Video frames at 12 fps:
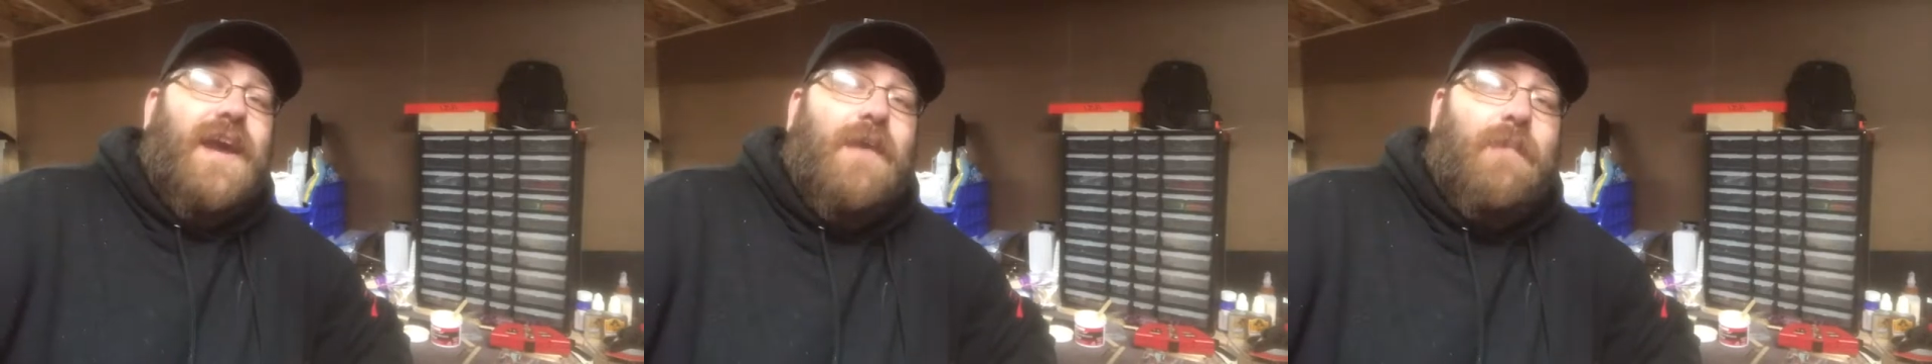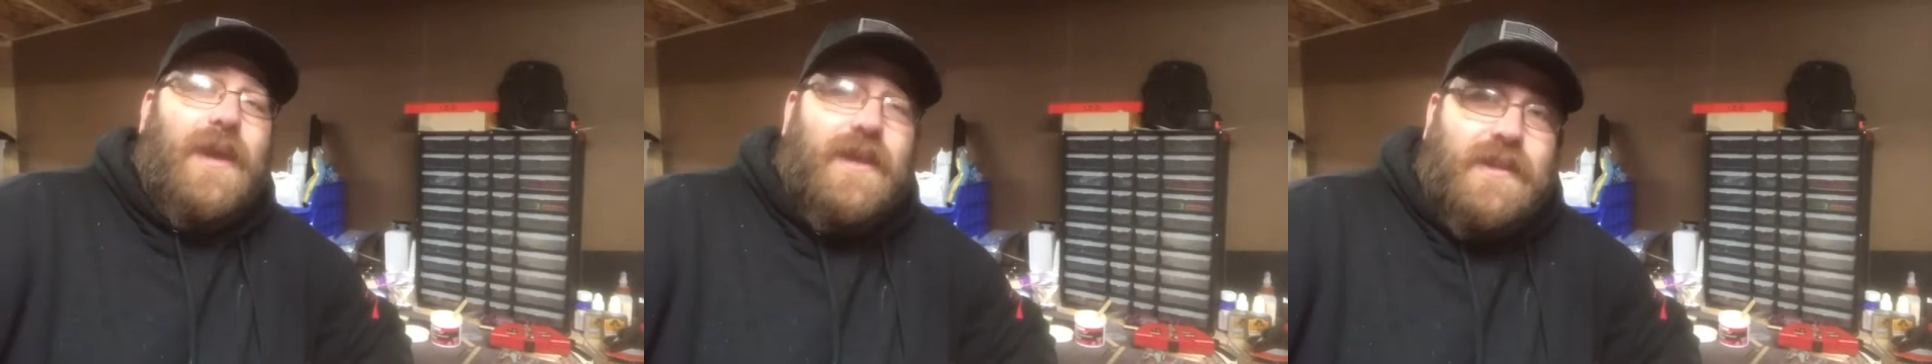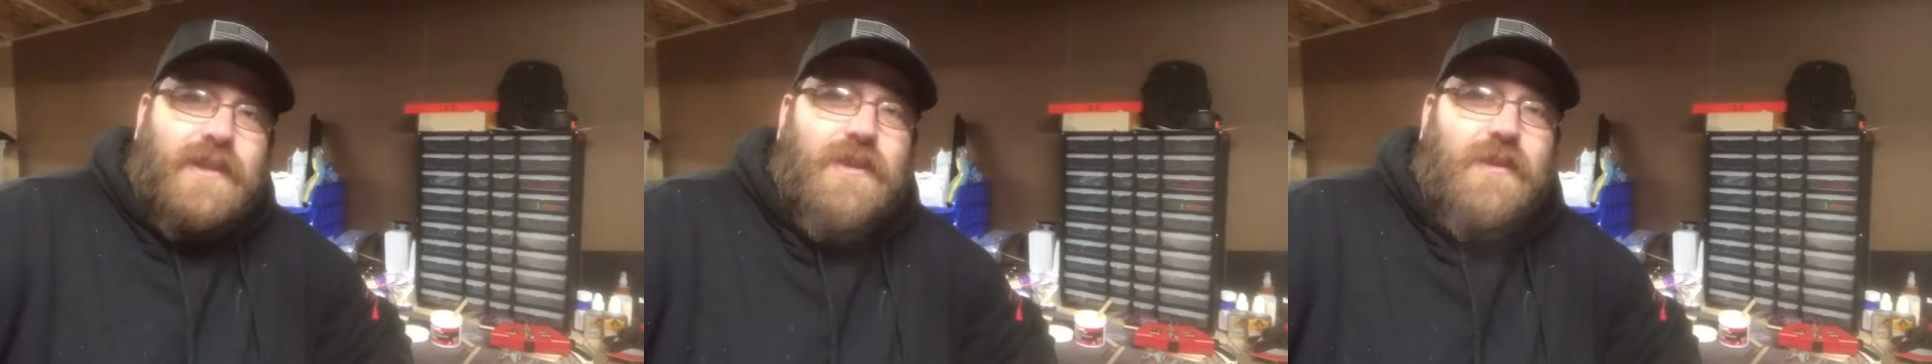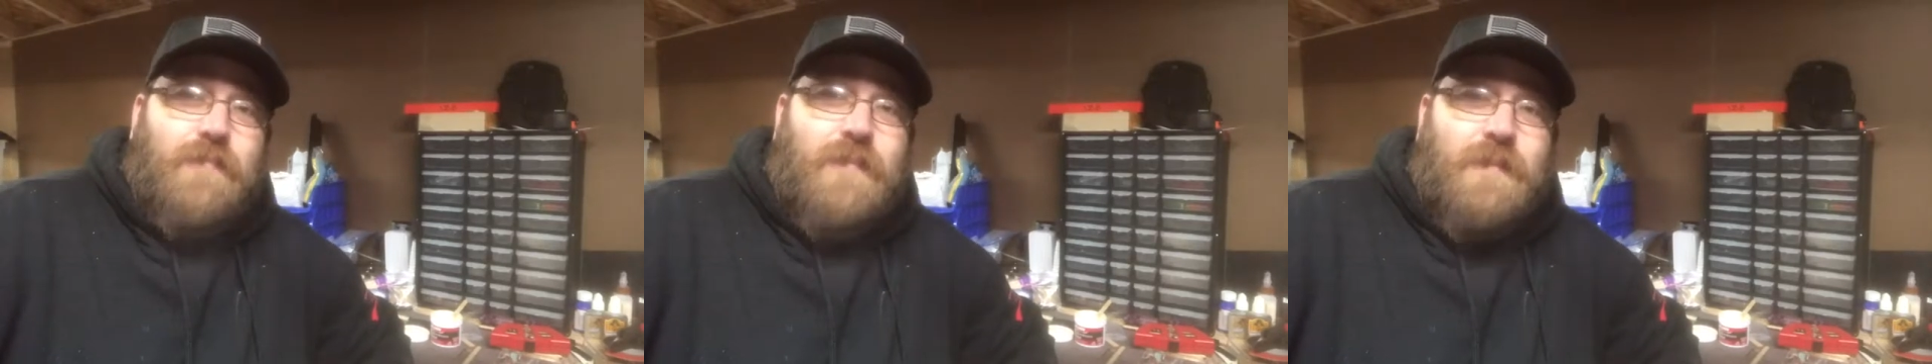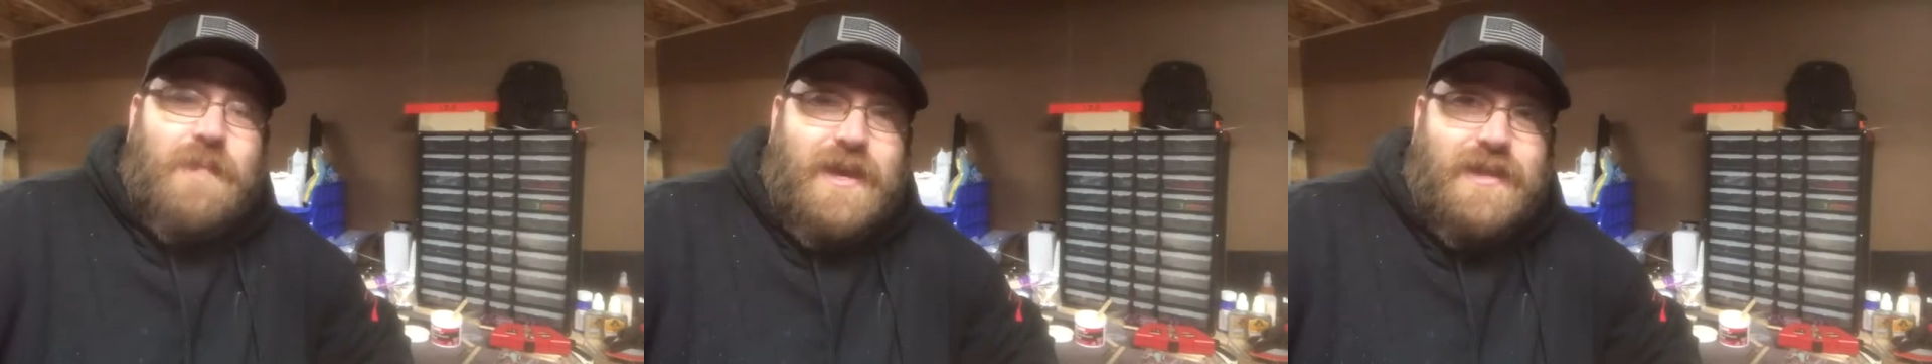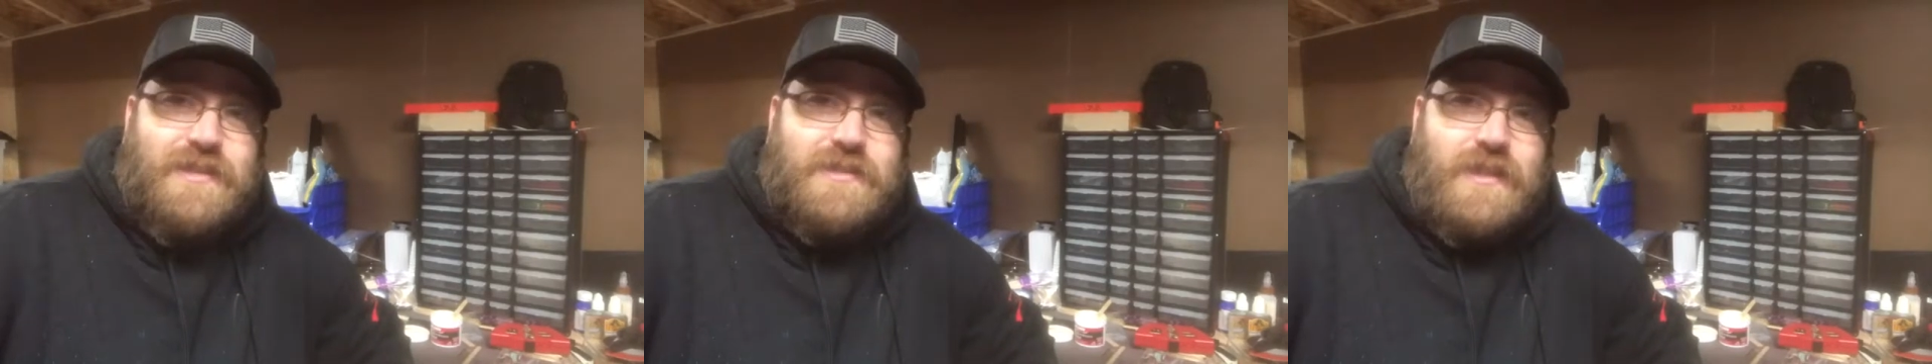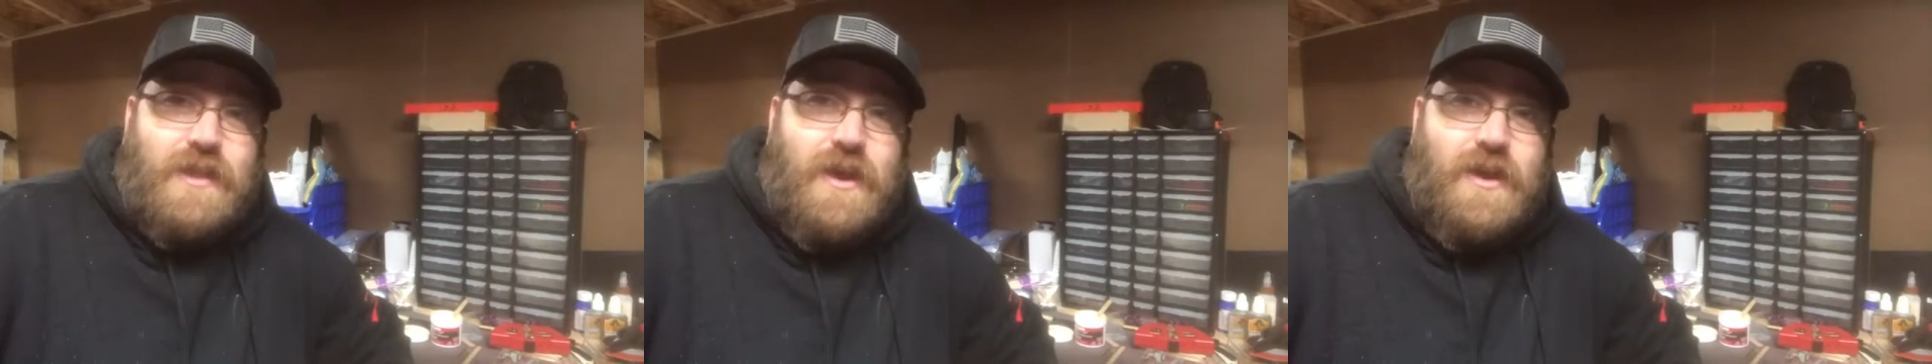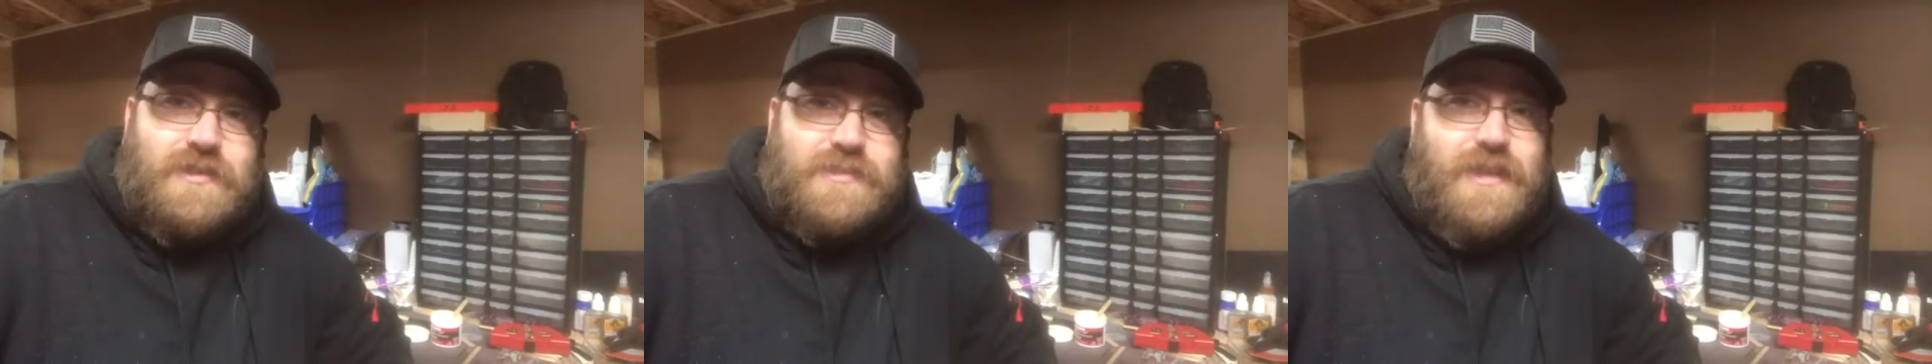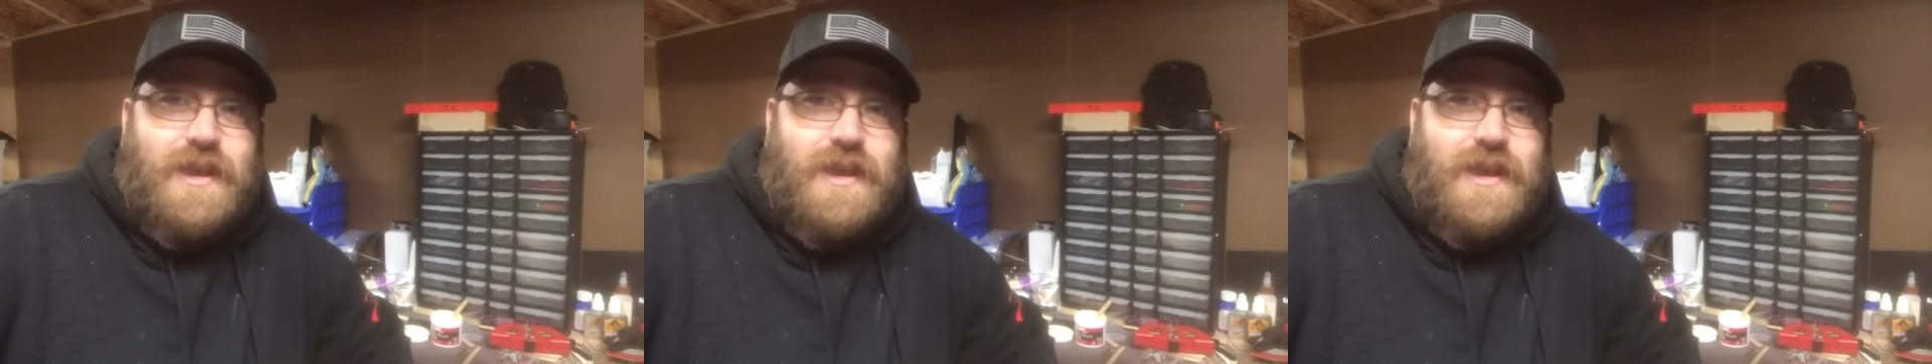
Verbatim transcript: I am out of here. My mind is lost.